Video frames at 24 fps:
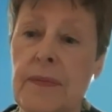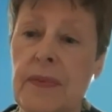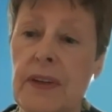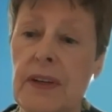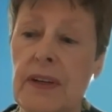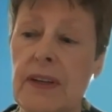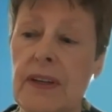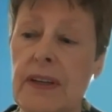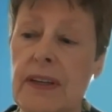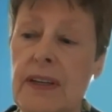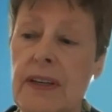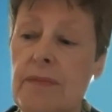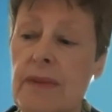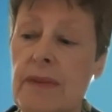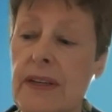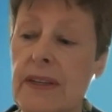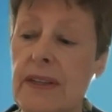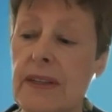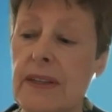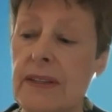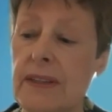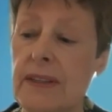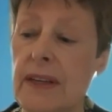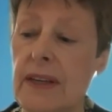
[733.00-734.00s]
he made
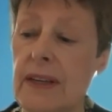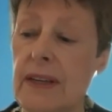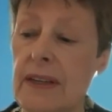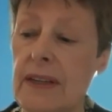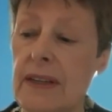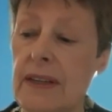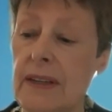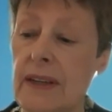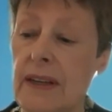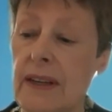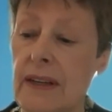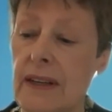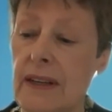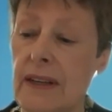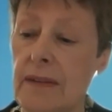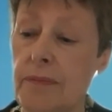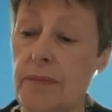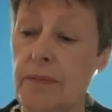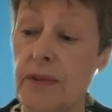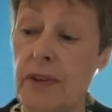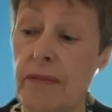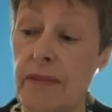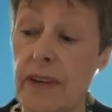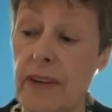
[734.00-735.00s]
it a
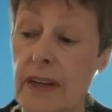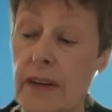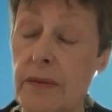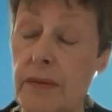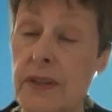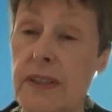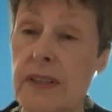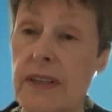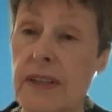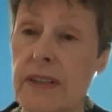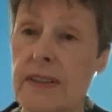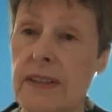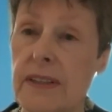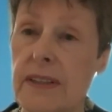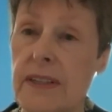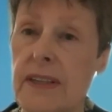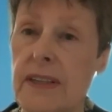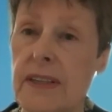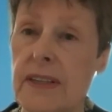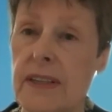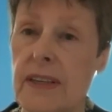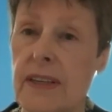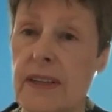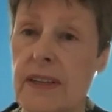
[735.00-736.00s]
prerequisite that he
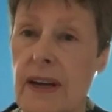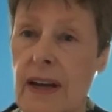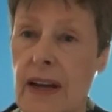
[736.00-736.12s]
said,